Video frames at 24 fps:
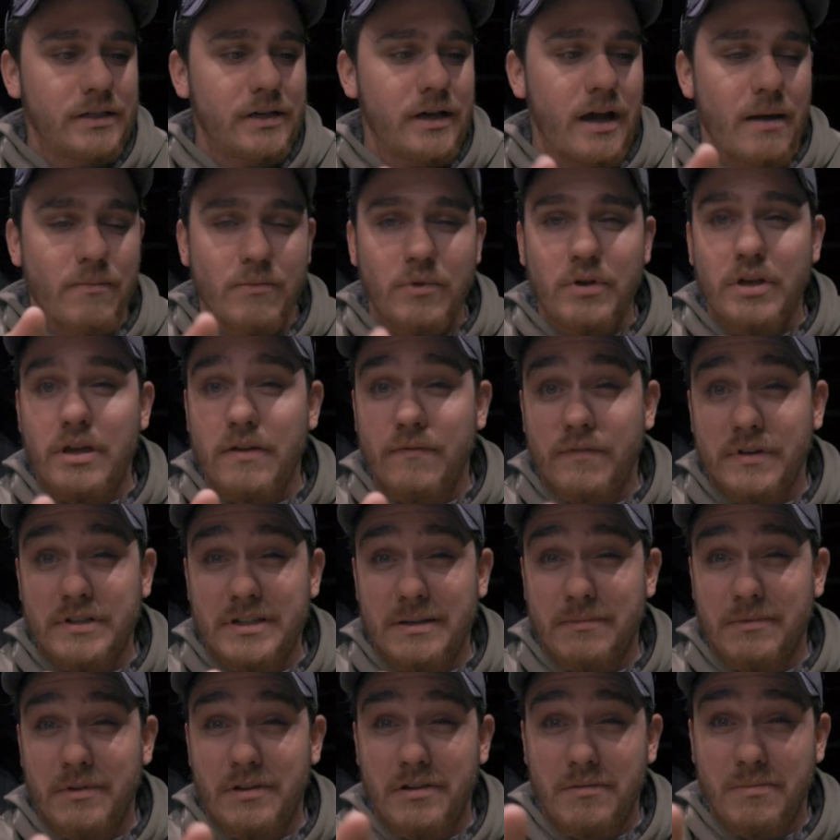I'm looking for
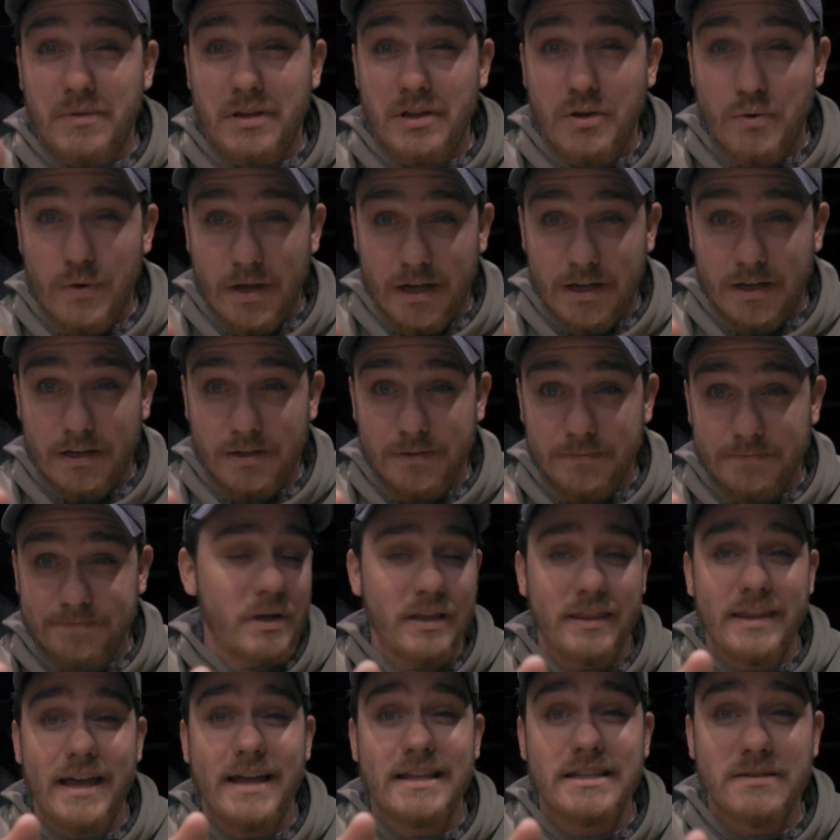something to be quick,
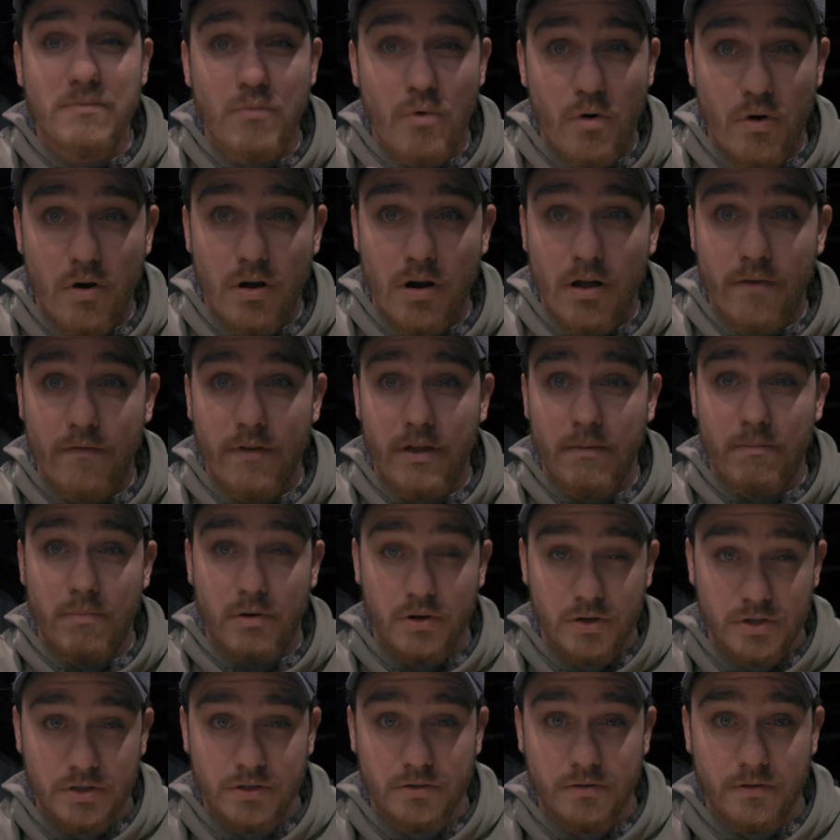but that's more of a
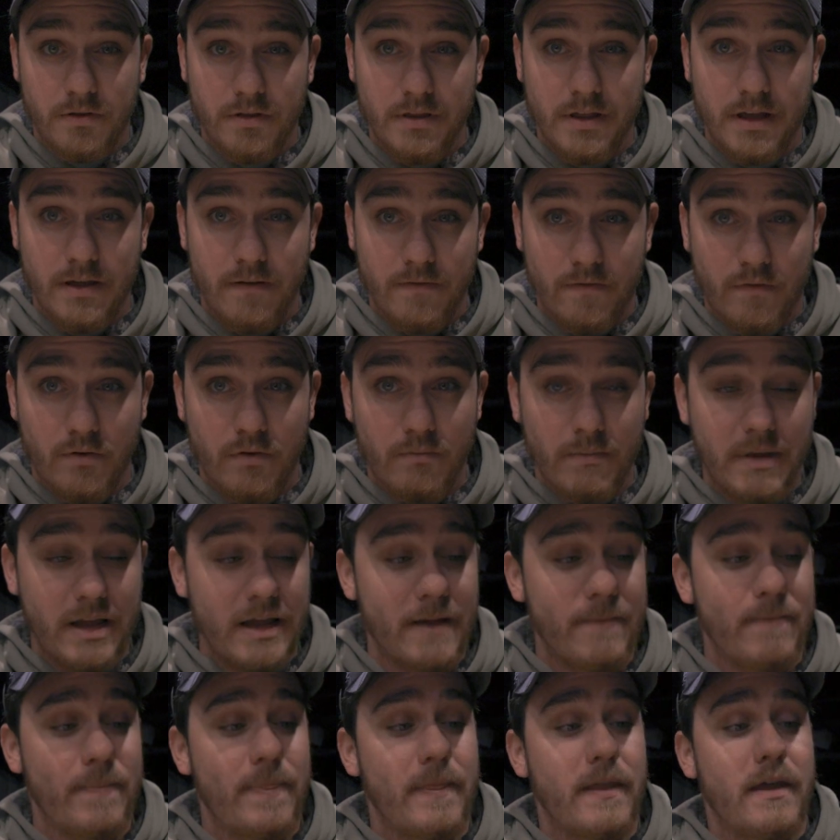personal thing for
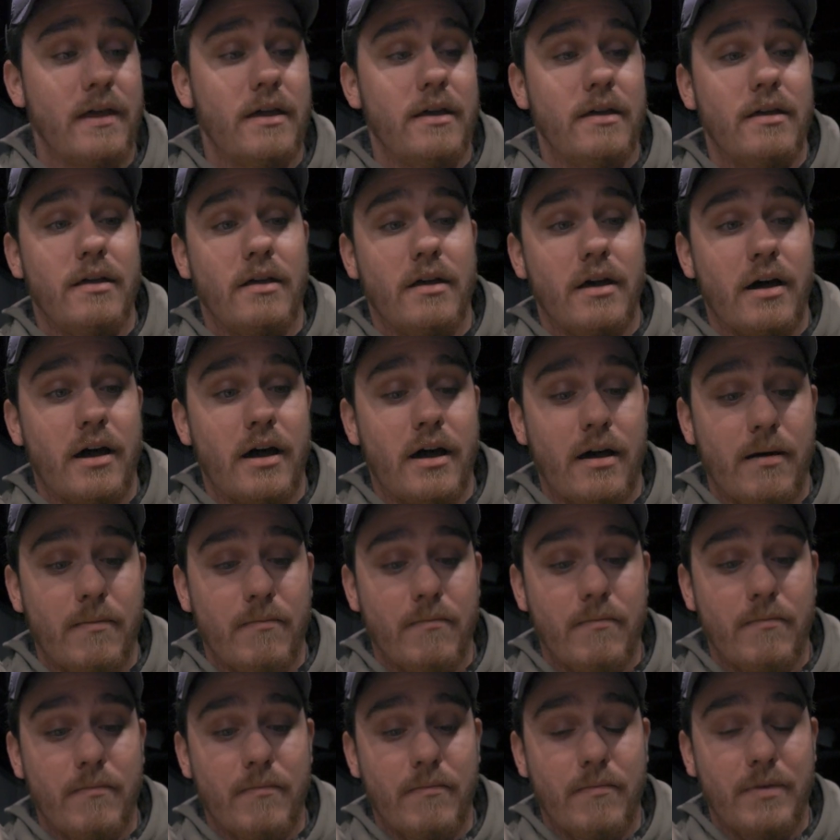me.
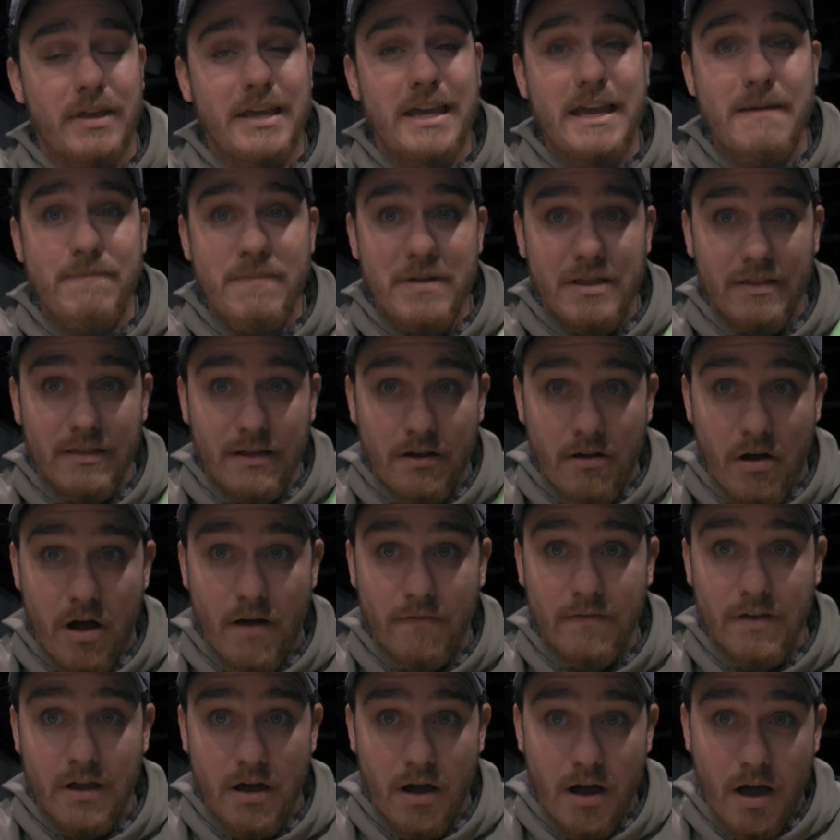Keeping the
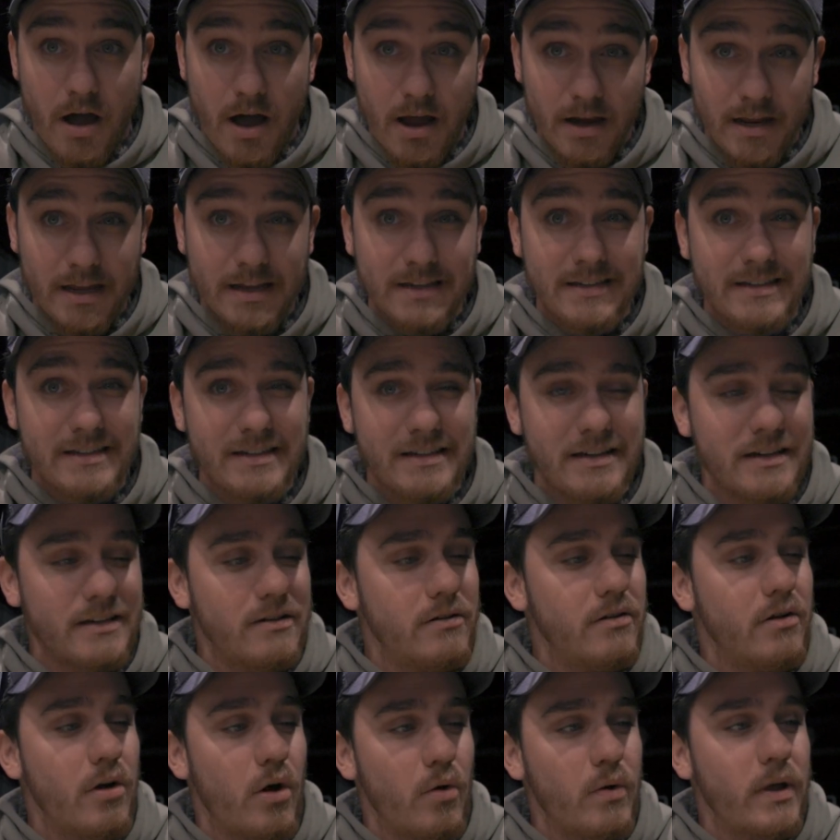coffee hot, it did
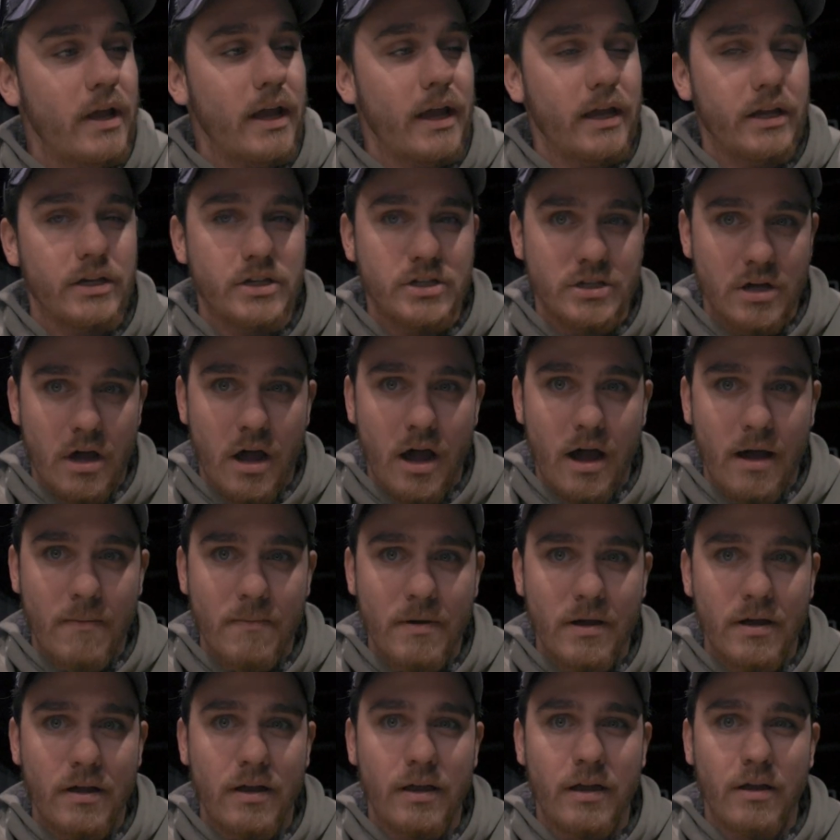an okay
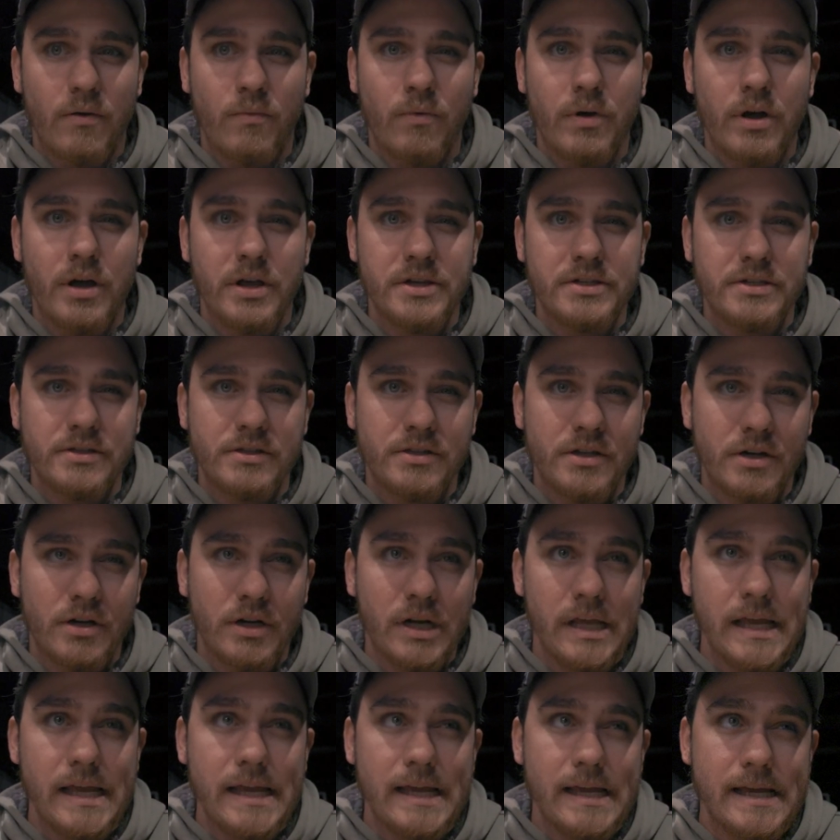job. It was
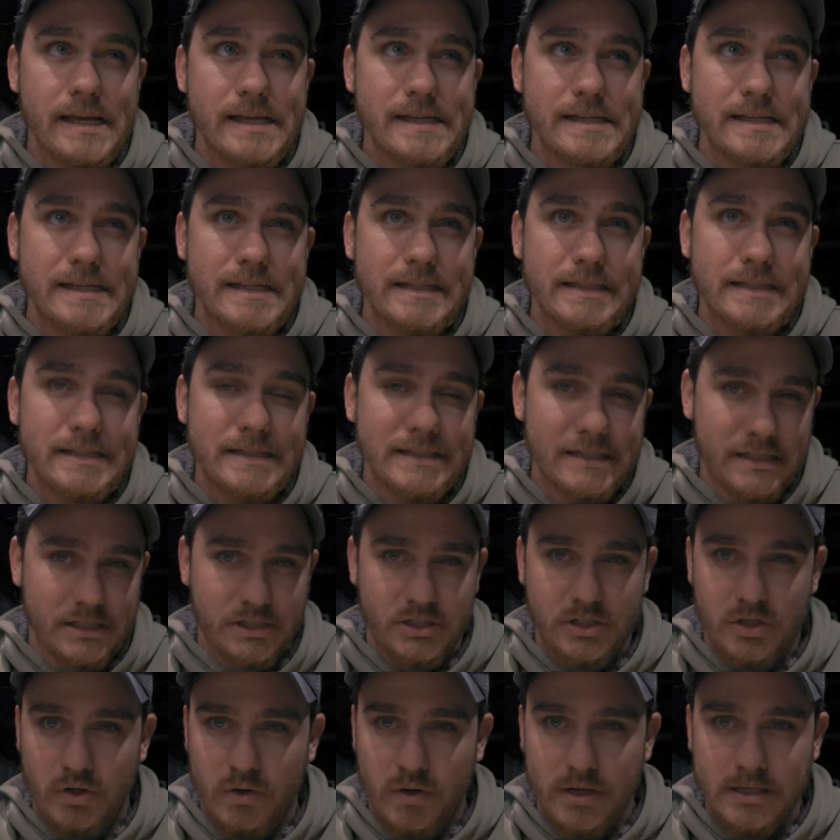
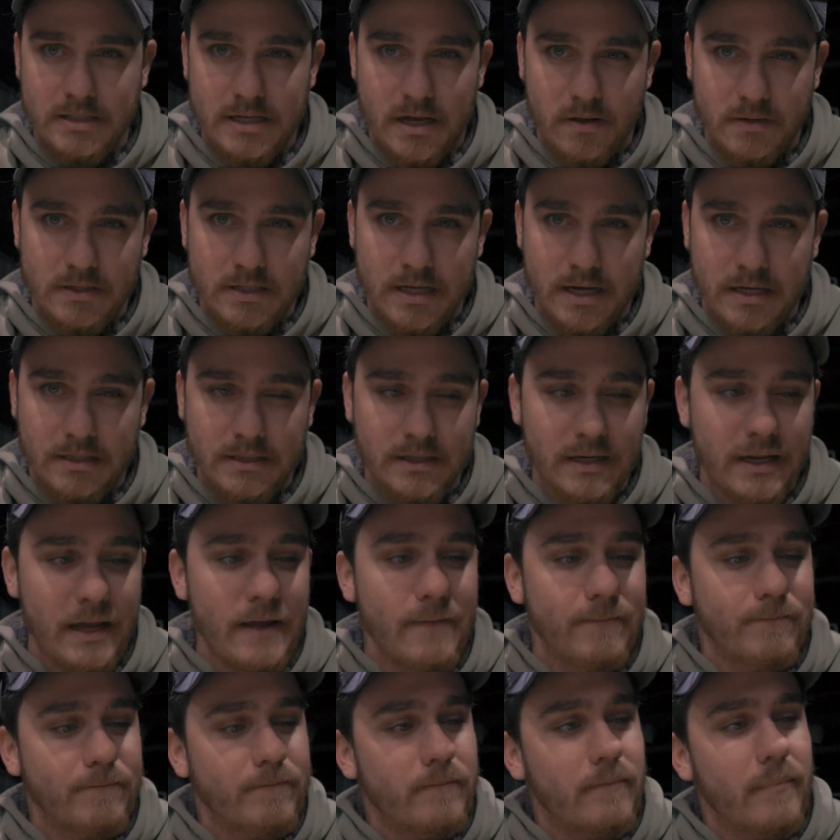36 degrees outside
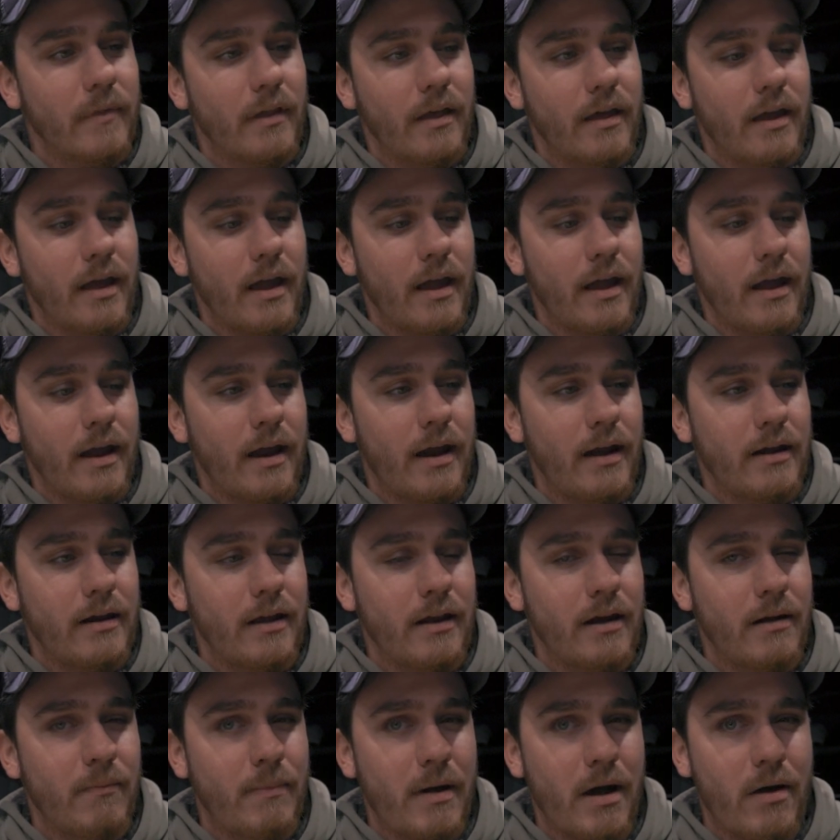today, and
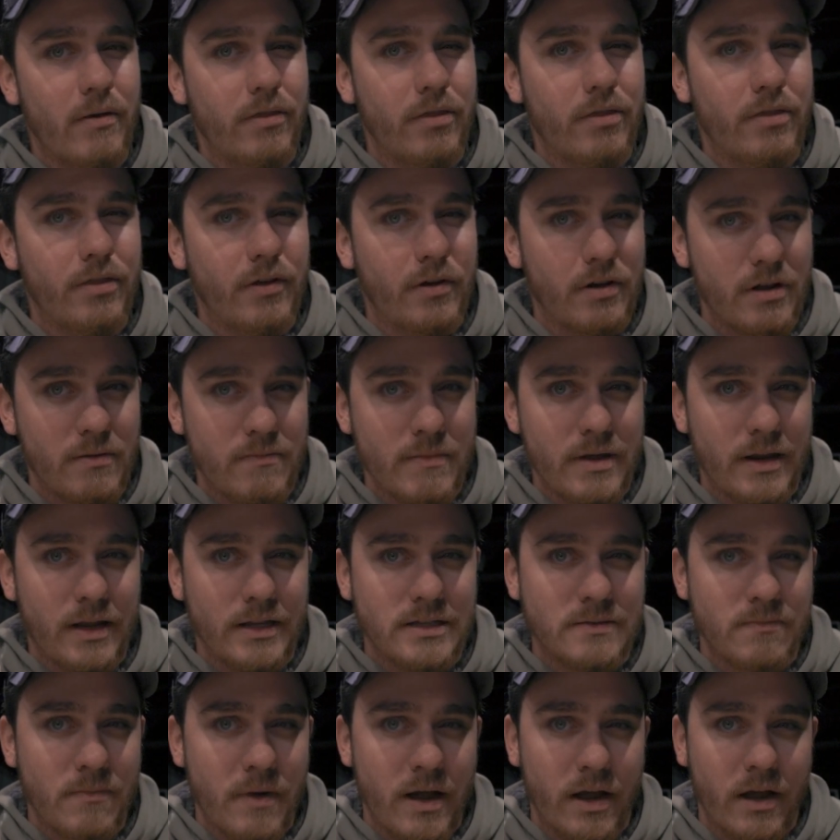in about 30
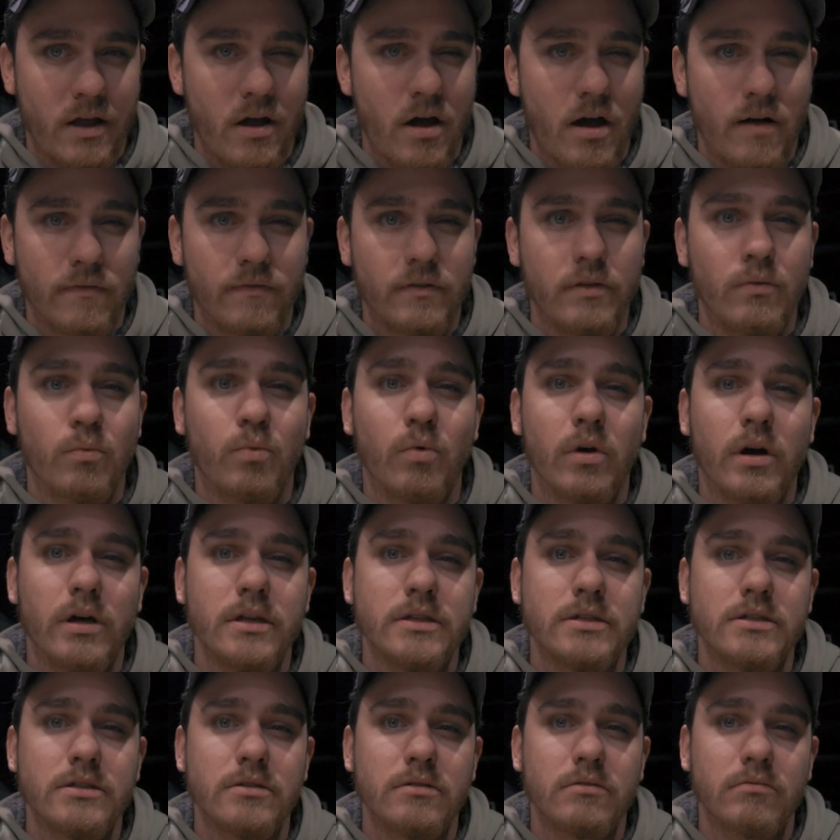minutes my coffee
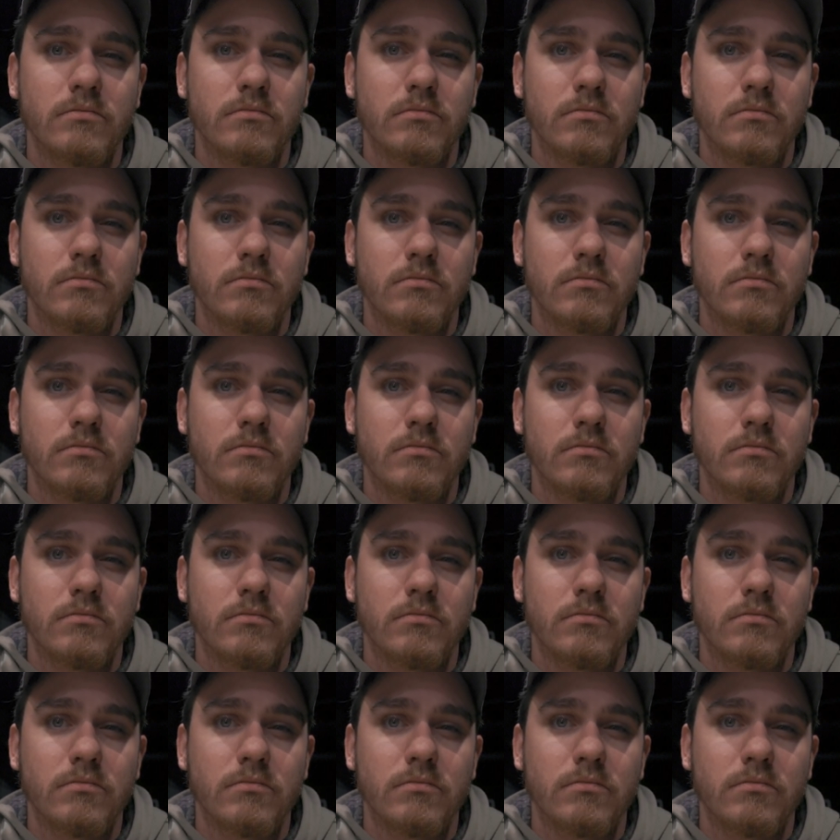was